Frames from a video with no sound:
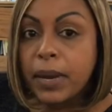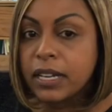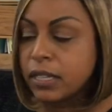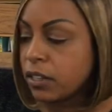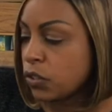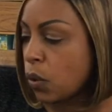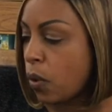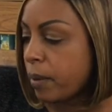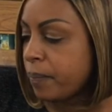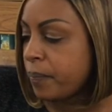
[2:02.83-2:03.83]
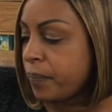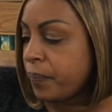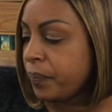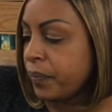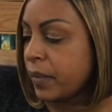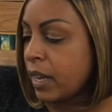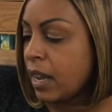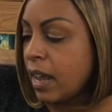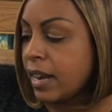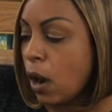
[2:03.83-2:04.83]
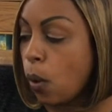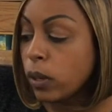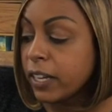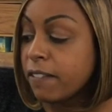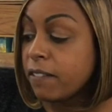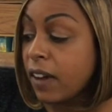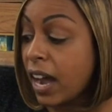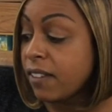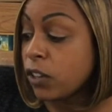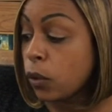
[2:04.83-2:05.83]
in the storm. Now only 5